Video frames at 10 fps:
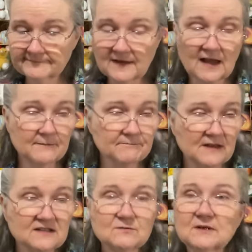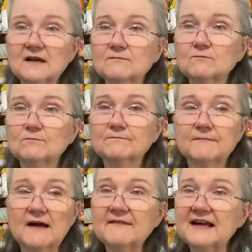yeah, that's what I've
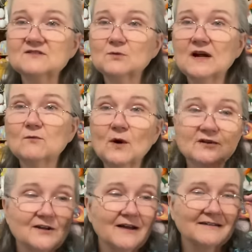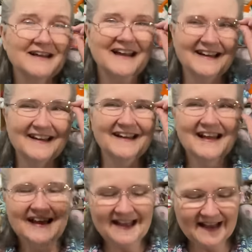worked
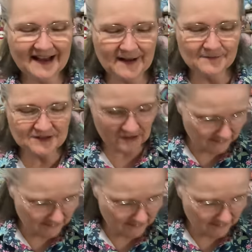on. So